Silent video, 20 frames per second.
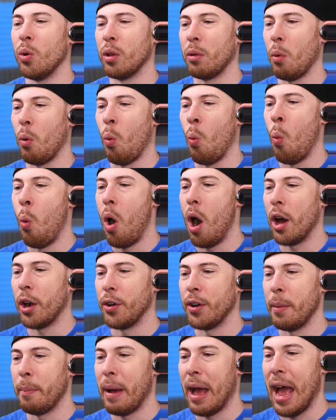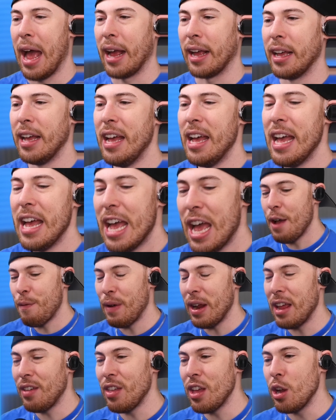with water in a bag. If
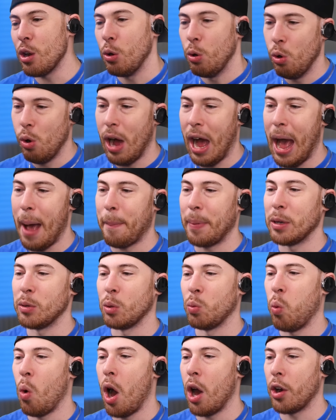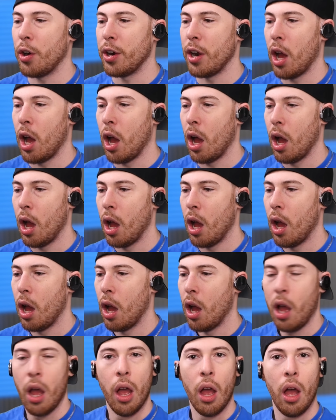anything cool happens with water in a...
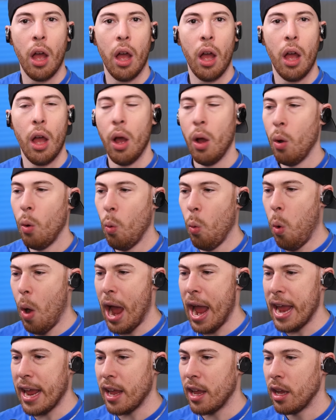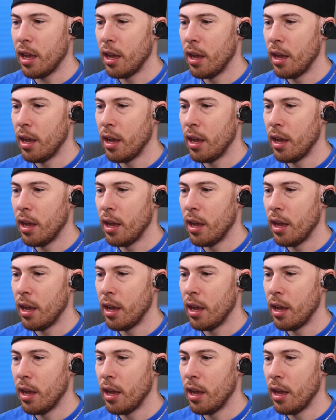Wait!